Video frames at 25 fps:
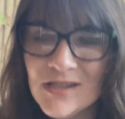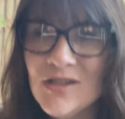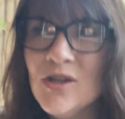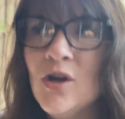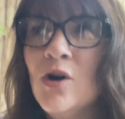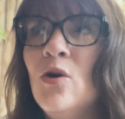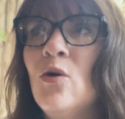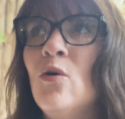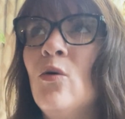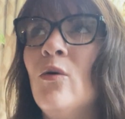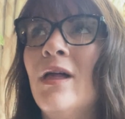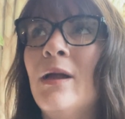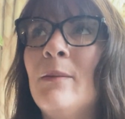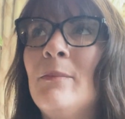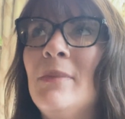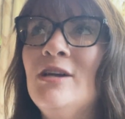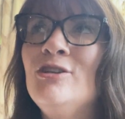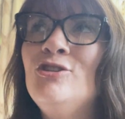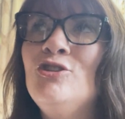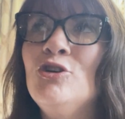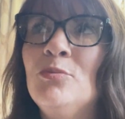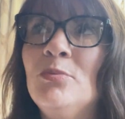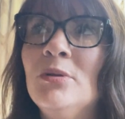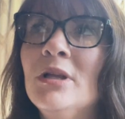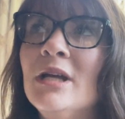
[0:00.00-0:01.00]
So like my
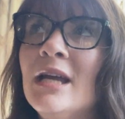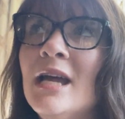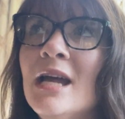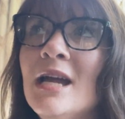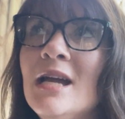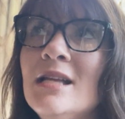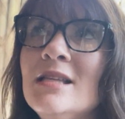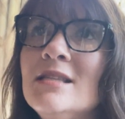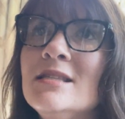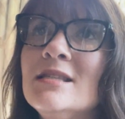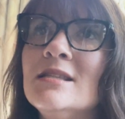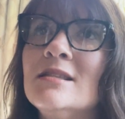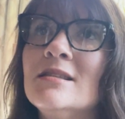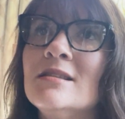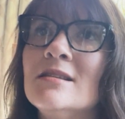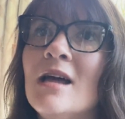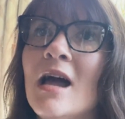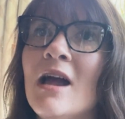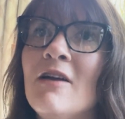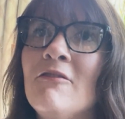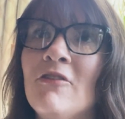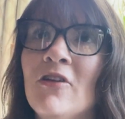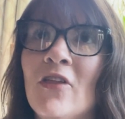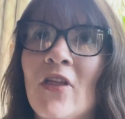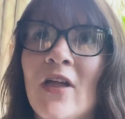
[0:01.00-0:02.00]
duplicates,
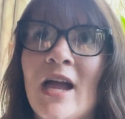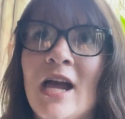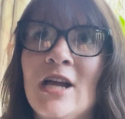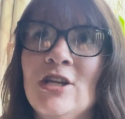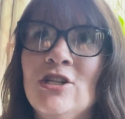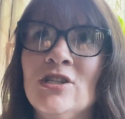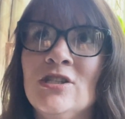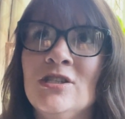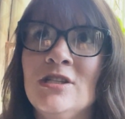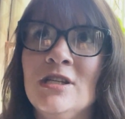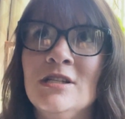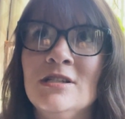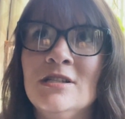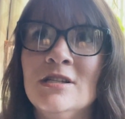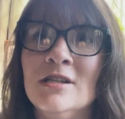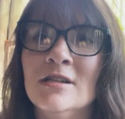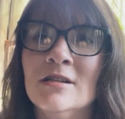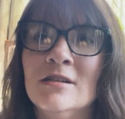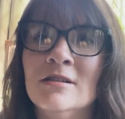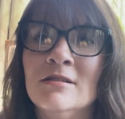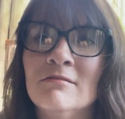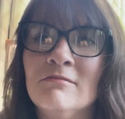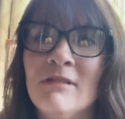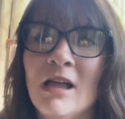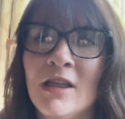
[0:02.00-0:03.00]
I feel like I just need
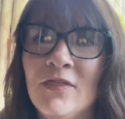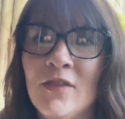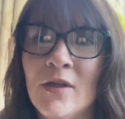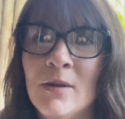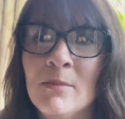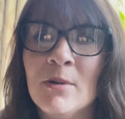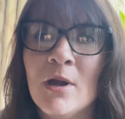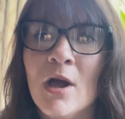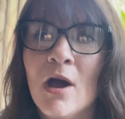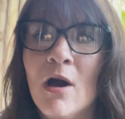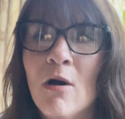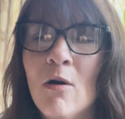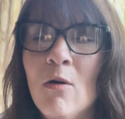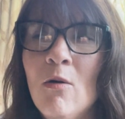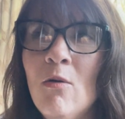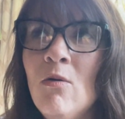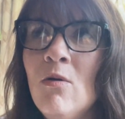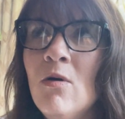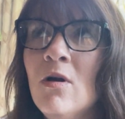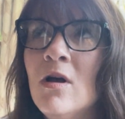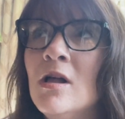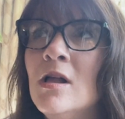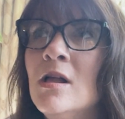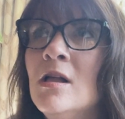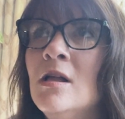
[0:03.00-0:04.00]
to let them
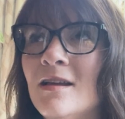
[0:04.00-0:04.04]
go.